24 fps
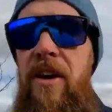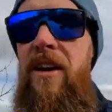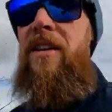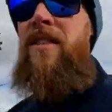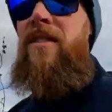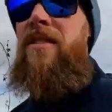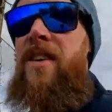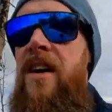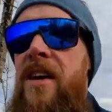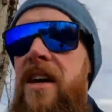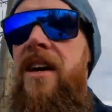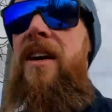
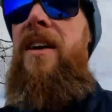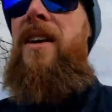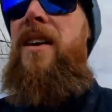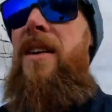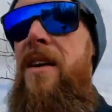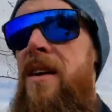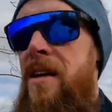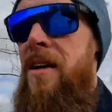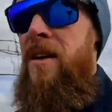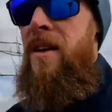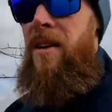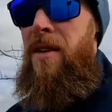is
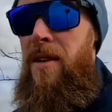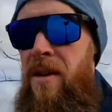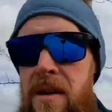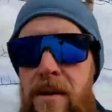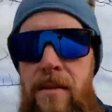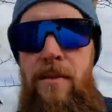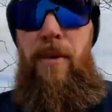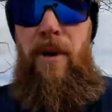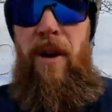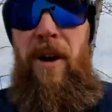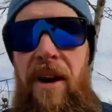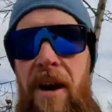
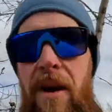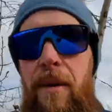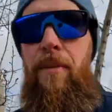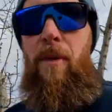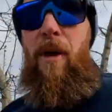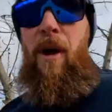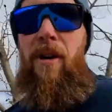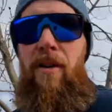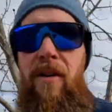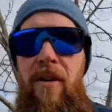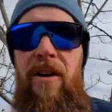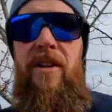breaking up
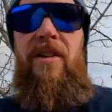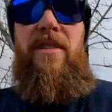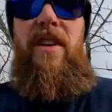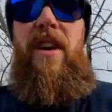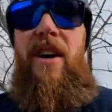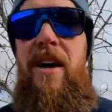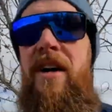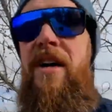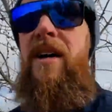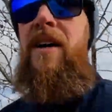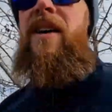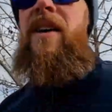long runs.
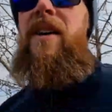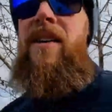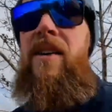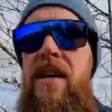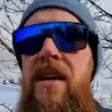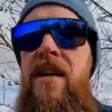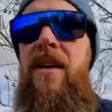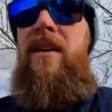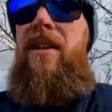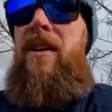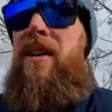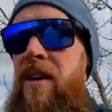
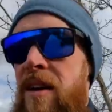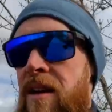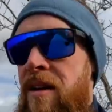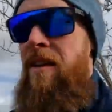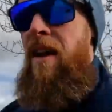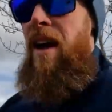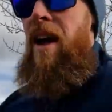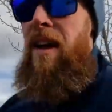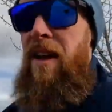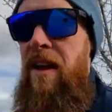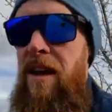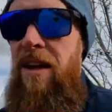
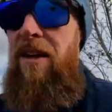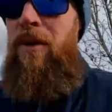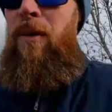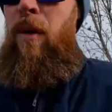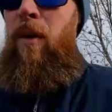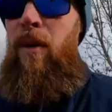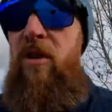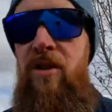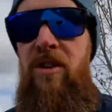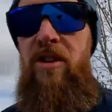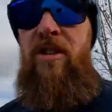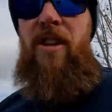Tying into what
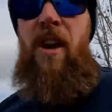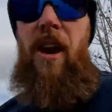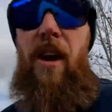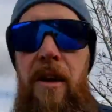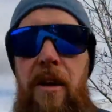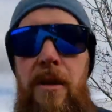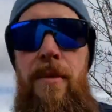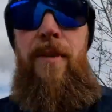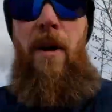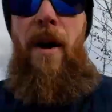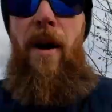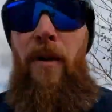we were just
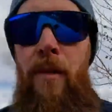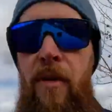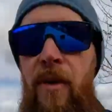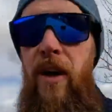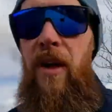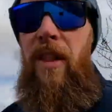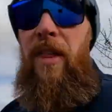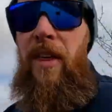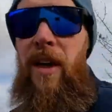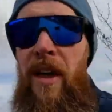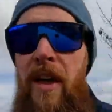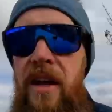talking about
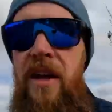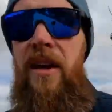with,